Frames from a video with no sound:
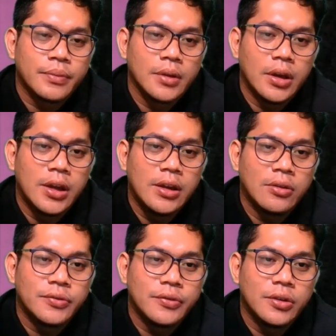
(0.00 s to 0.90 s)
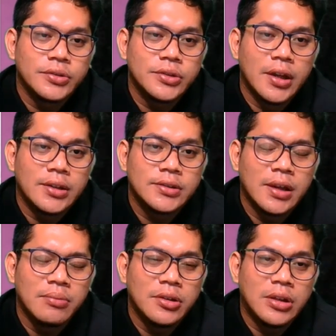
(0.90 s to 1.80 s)
And of course there are
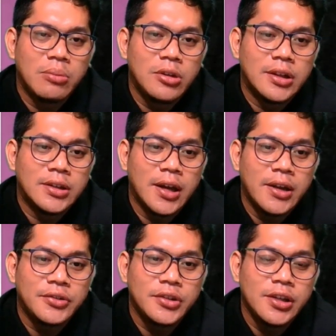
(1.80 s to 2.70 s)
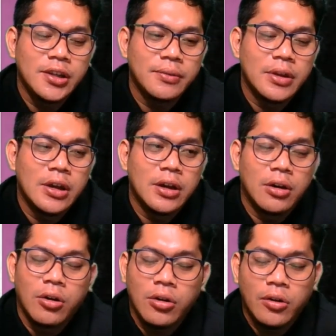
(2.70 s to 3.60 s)
some tabular data entry.
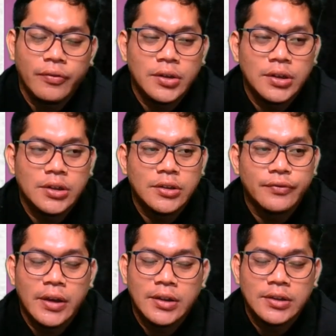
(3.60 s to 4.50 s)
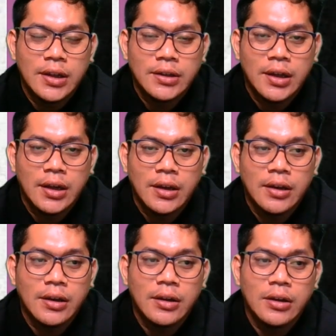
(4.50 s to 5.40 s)
All of the vector
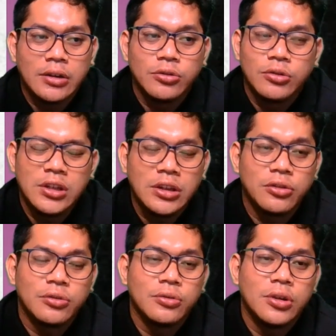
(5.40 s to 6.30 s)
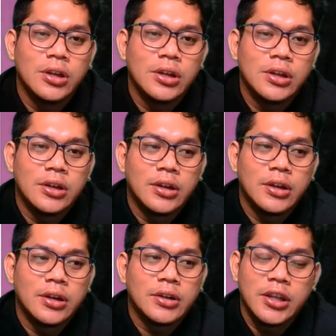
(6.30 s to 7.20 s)
data you need to
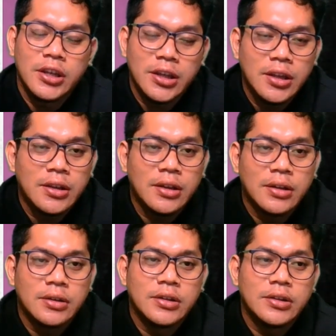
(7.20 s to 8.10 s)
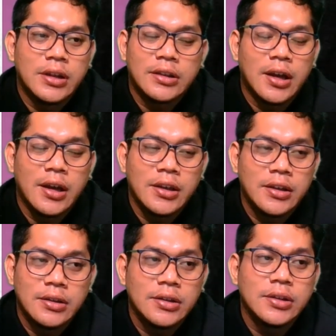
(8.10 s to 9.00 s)
key in the data
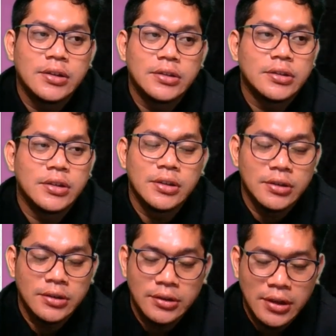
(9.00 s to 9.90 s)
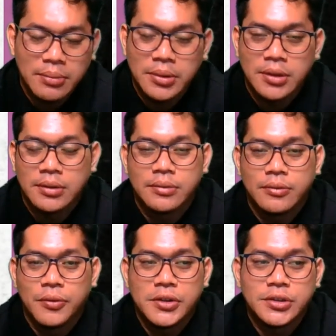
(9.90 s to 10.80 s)
in the table,
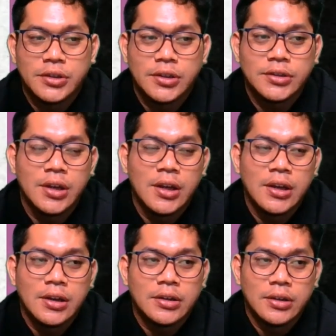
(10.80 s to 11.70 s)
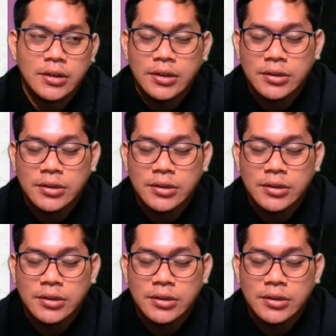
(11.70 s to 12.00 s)
which is a